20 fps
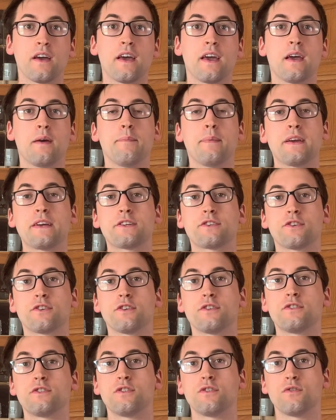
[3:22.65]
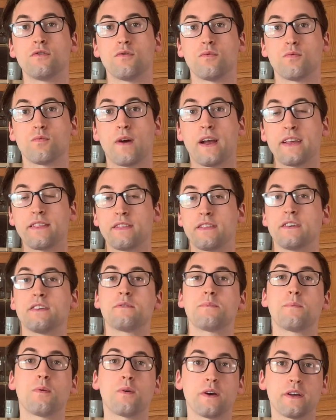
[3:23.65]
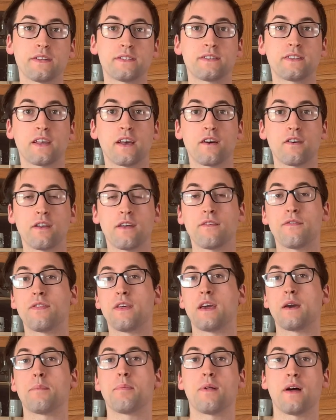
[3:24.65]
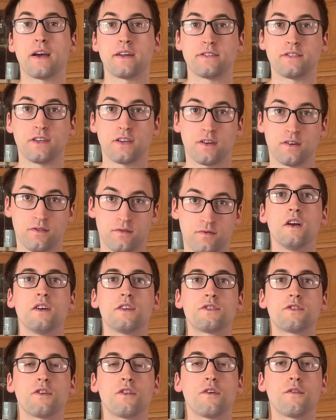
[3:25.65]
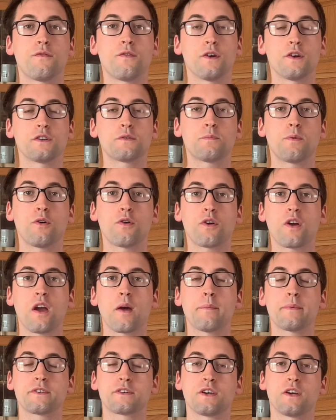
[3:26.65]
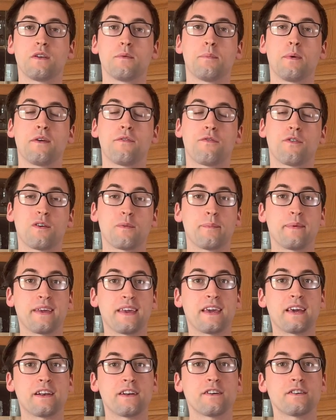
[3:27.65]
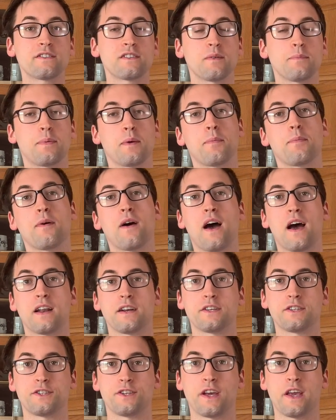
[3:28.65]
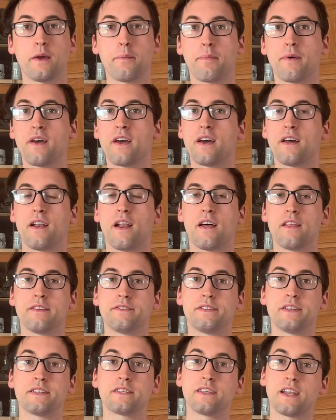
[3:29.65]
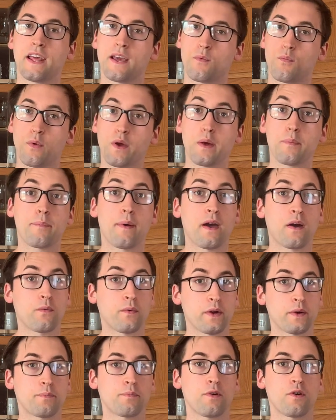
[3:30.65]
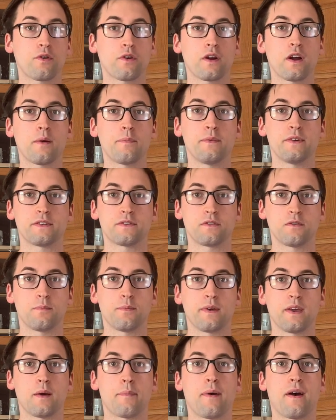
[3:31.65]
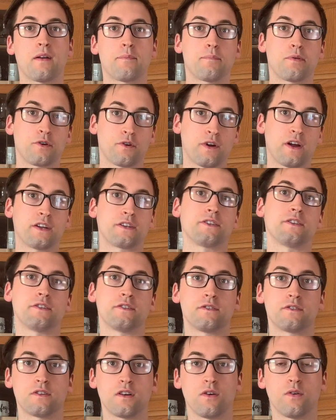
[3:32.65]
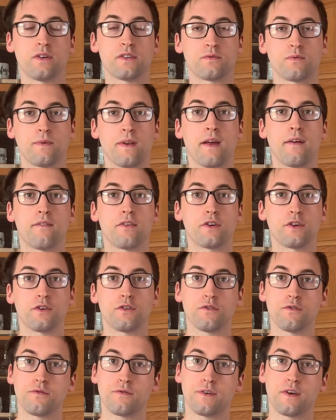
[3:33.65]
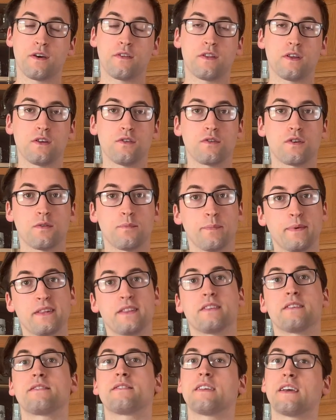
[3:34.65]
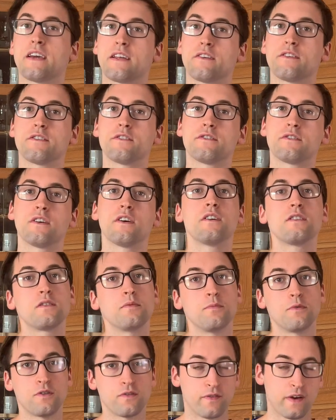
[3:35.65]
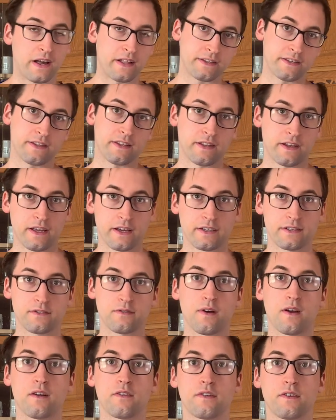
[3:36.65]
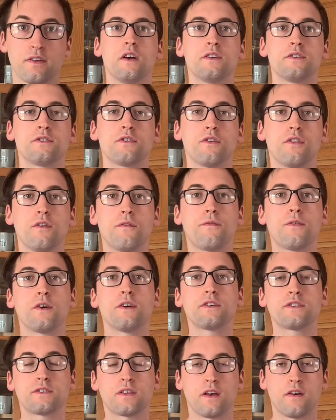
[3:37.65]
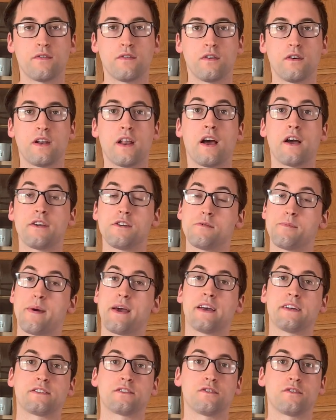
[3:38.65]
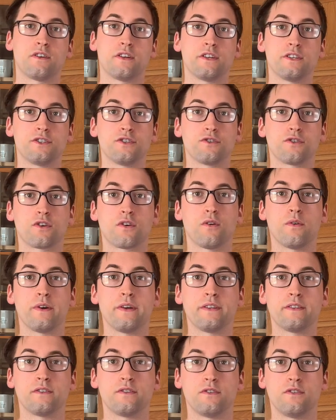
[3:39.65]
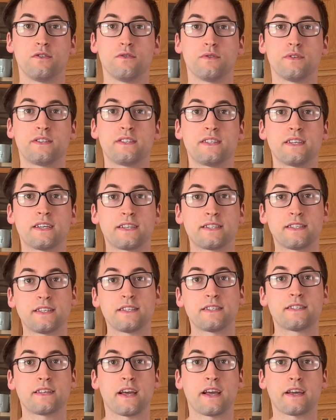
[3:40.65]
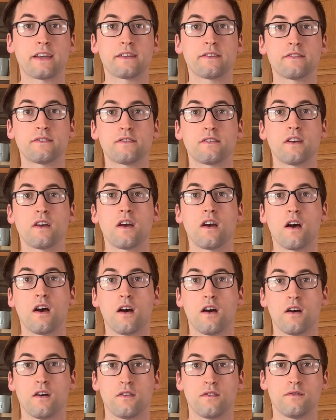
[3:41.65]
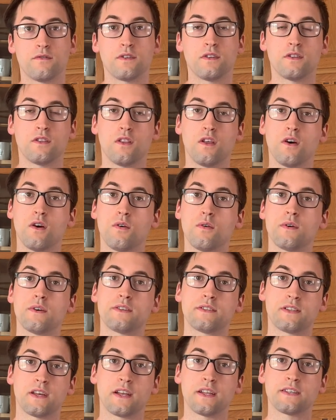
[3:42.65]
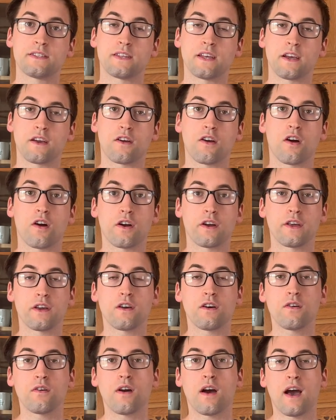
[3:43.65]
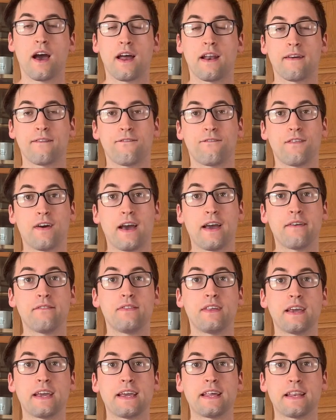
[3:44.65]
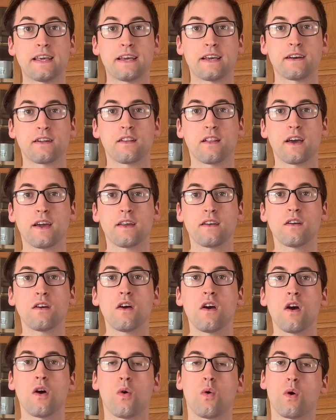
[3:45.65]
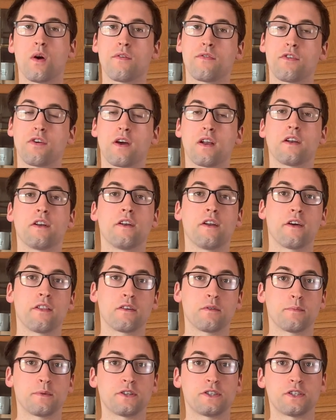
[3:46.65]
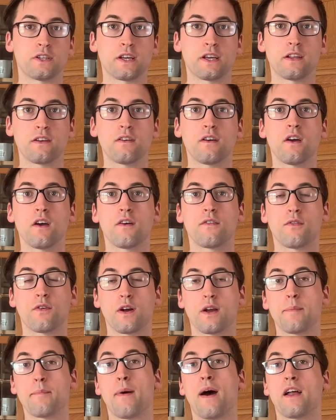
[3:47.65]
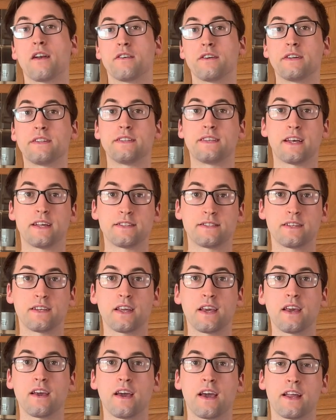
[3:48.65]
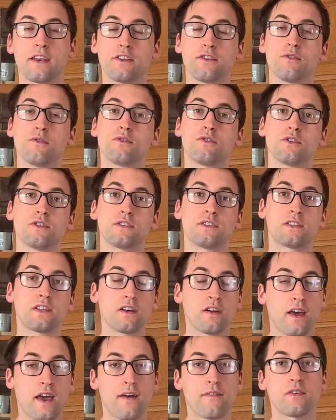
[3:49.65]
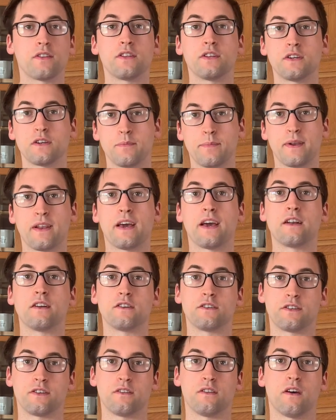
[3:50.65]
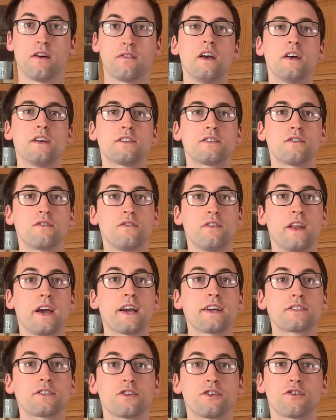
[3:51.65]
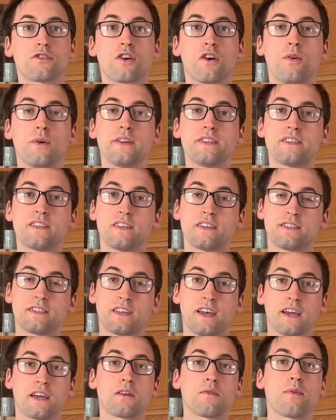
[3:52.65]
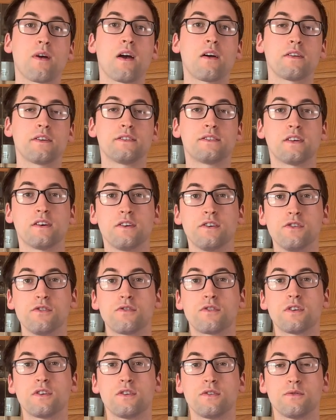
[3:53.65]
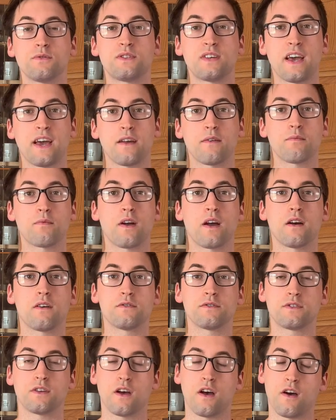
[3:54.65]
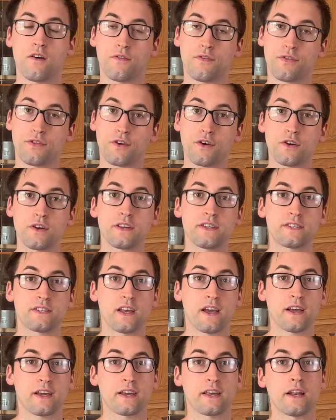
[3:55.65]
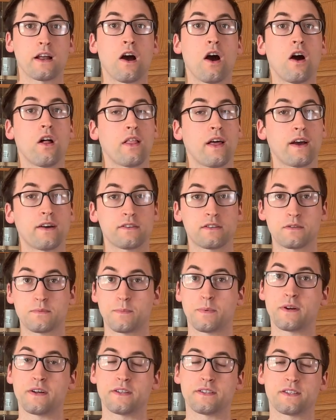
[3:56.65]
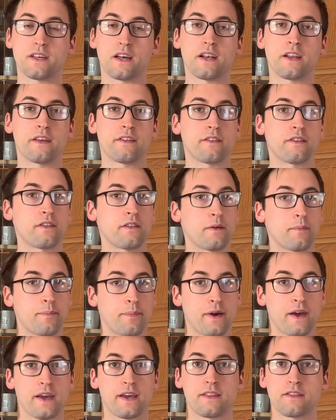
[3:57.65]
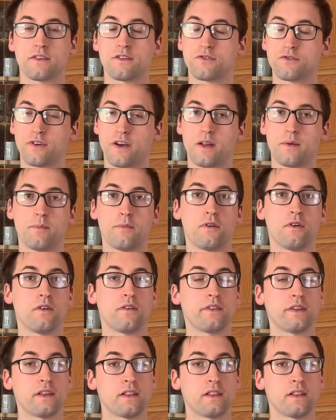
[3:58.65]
And make sure to write these points down if they apply to you. So the first program is going to be for beginners and people out of shape. Now this isn't a week by week program, this will be about progression. So it's whenever you feel that you can meet the standards to move on to the next round. So the first level and how you master it is you're going to do 60 seconds of low steady state cardio on a 5 to 8 incline, or if you're on another machine for a moderate intensity, and you should still have a little bit of energy left. So next, you're going to the second round until you can do 10 rounds of 30-second all-out sprints on either the bike, the treadmill, the